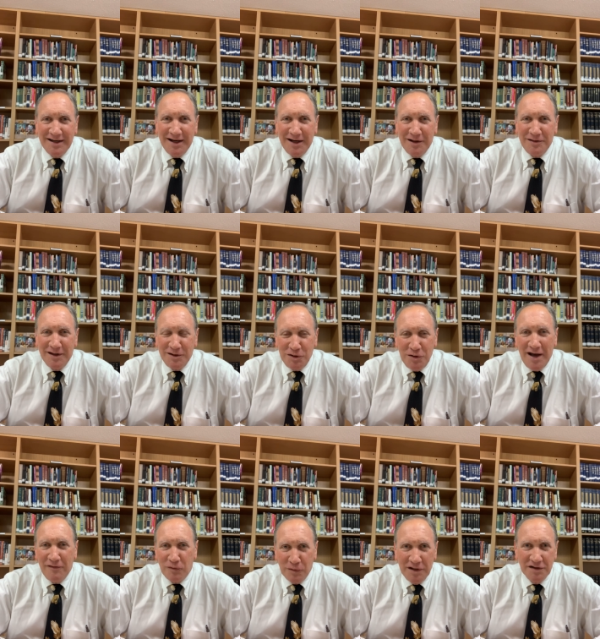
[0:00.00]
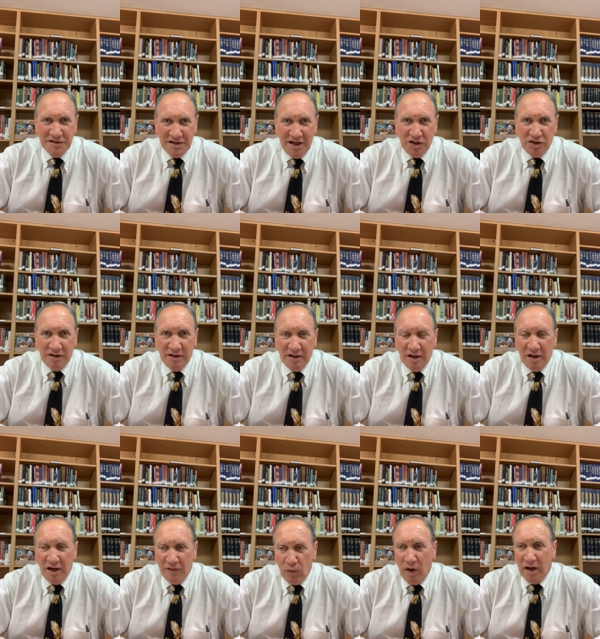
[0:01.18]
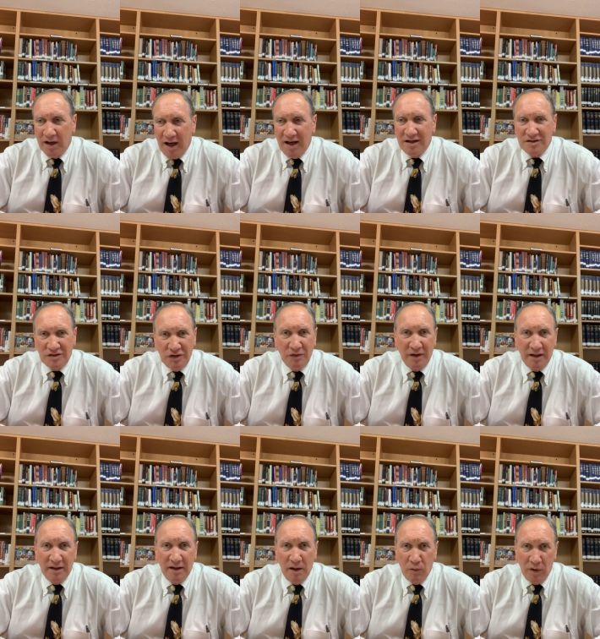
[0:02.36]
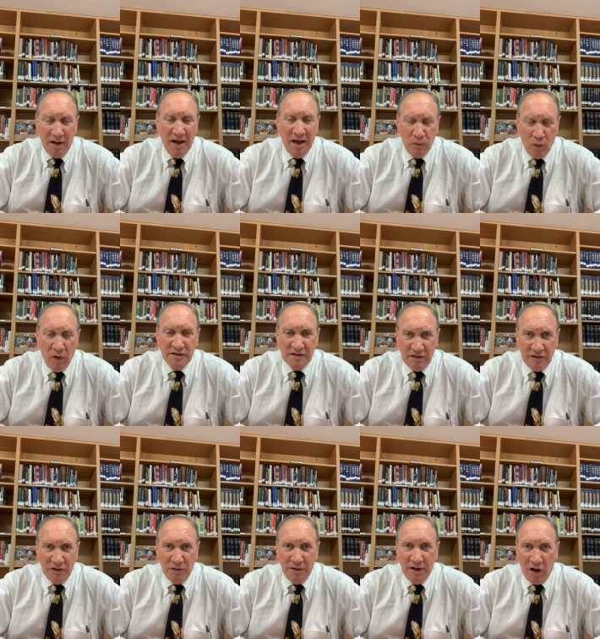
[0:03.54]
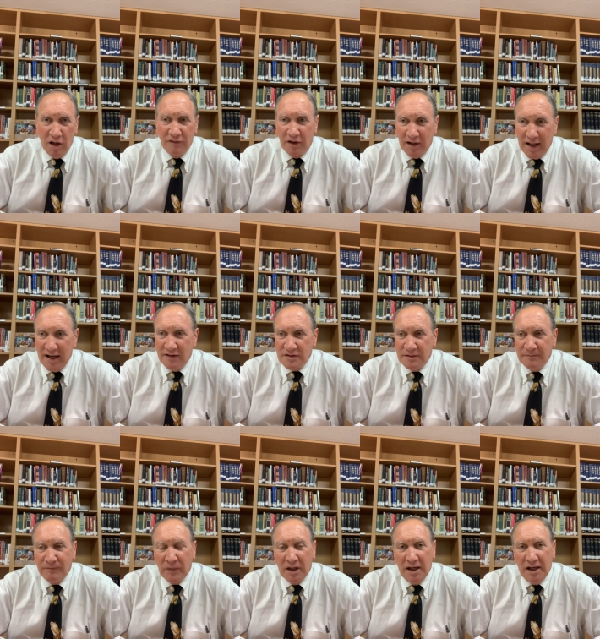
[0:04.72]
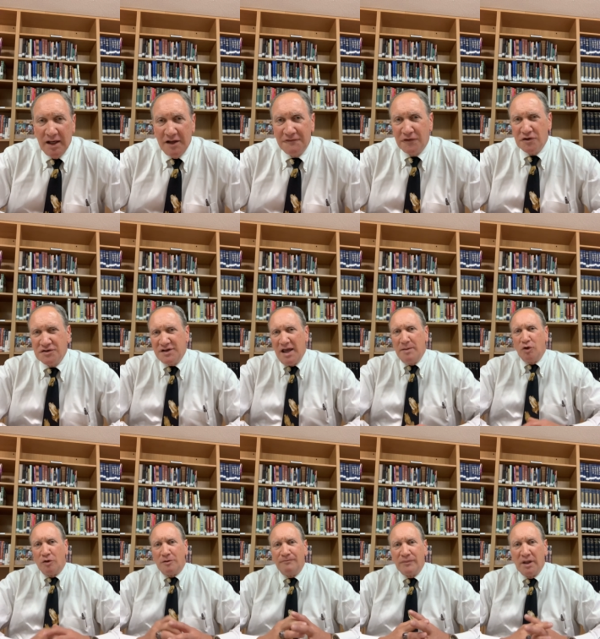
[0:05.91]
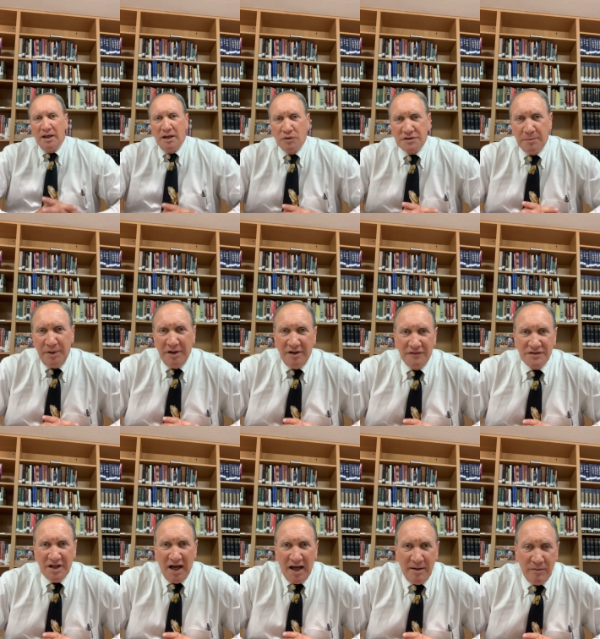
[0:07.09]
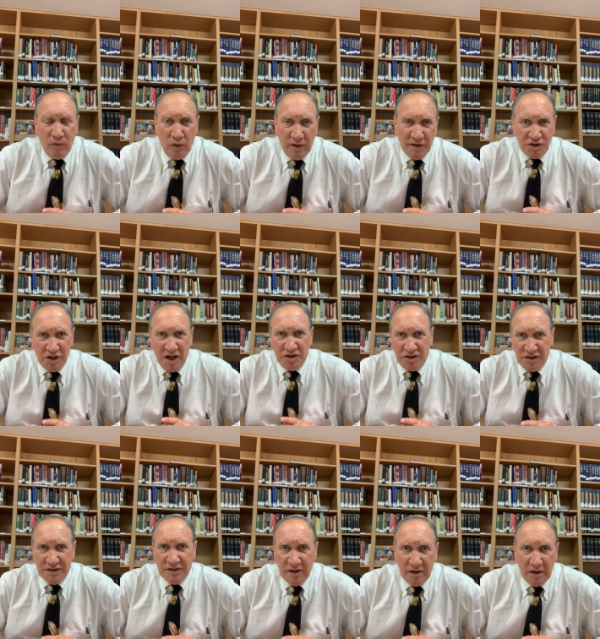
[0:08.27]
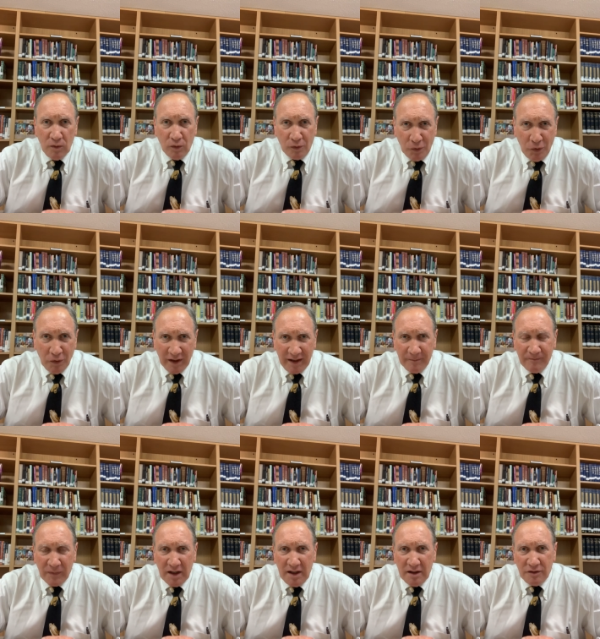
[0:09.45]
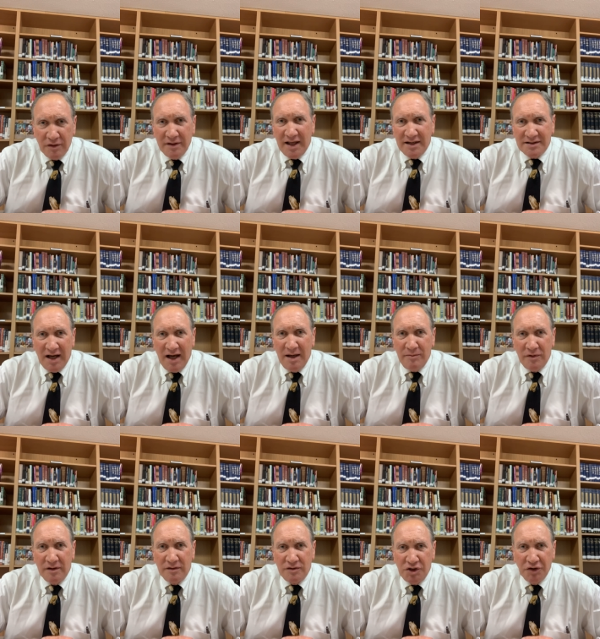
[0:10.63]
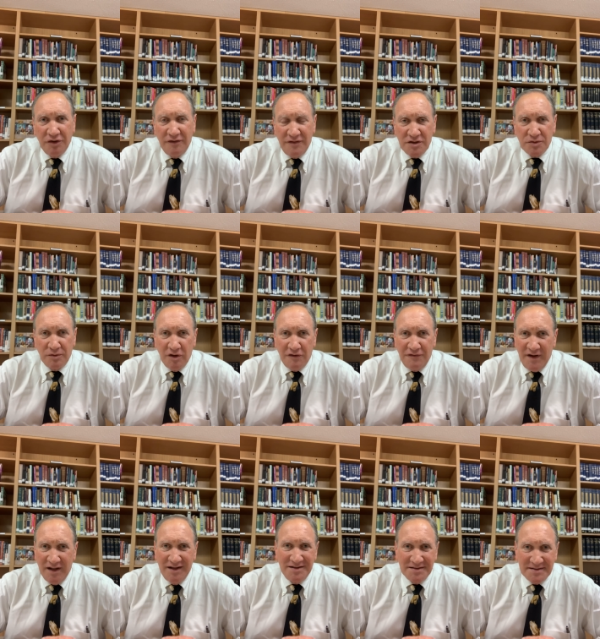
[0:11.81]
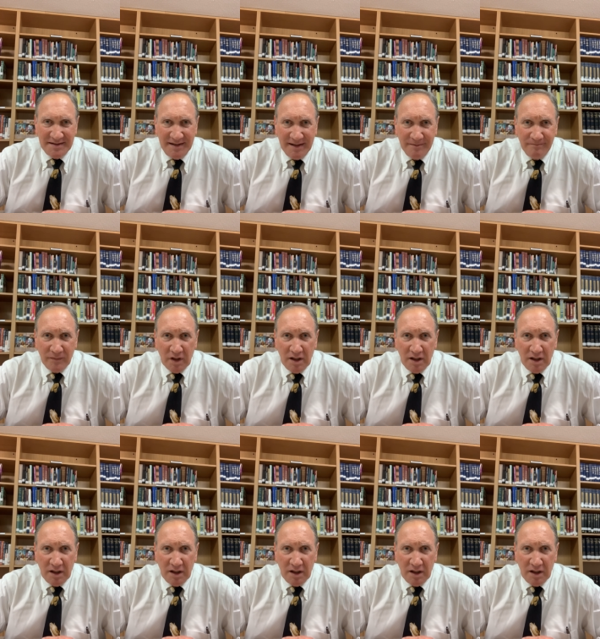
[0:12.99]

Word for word: uh, that you have a realization of what God is doing and what God wants to do in all of our lives. And First Samuel was a period of time when the judges were ruling. During that time, the children of Israel fell into sin